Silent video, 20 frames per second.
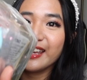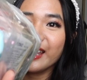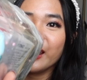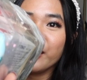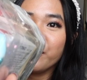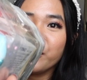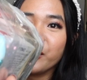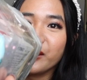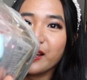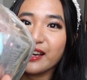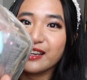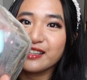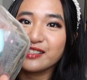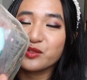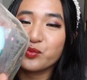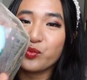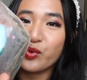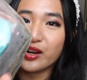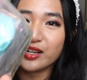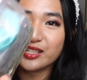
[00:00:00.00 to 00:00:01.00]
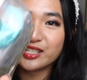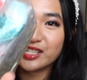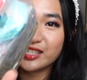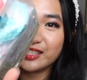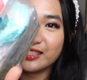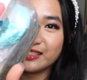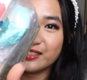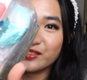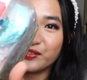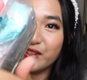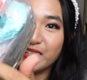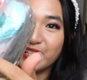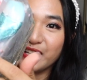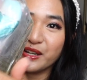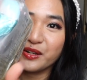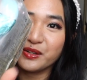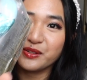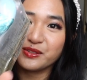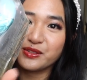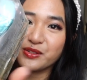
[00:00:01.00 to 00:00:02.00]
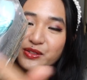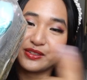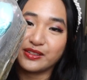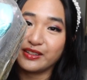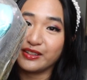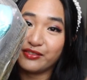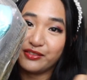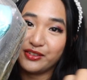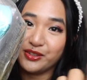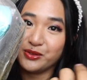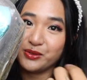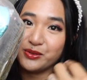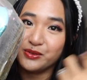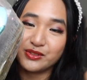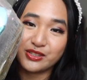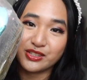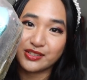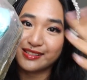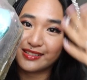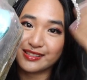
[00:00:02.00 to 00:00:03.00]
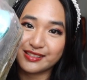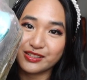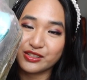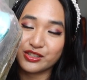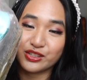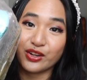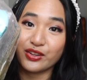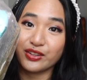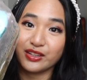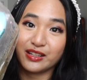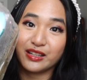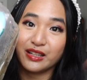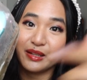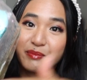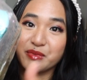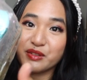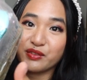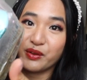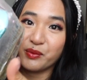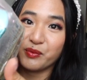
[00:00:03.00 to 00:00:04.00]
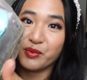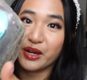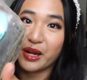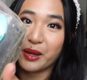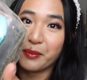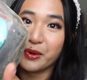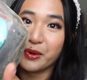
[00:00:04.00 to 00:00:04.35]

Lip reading: If you guys watch these videos or if you just saw the clips from what I